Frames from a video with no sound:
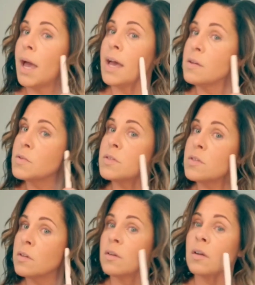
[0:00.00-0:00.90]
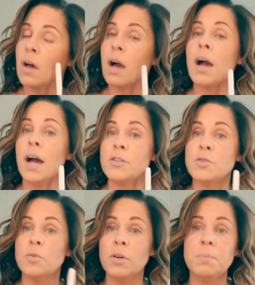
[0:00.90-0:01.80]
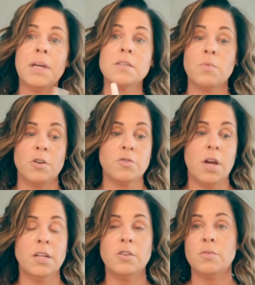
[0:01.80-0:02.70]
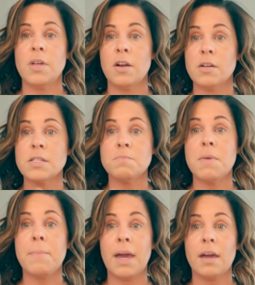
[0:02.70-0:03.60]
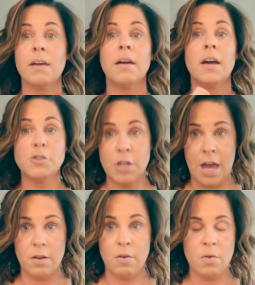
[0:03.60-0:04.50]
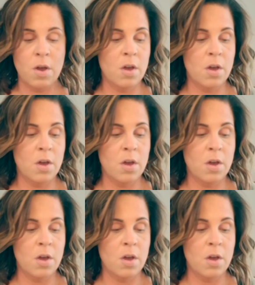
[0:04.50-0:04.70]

as a contour, because what you're trying to do there is mimic a shadow.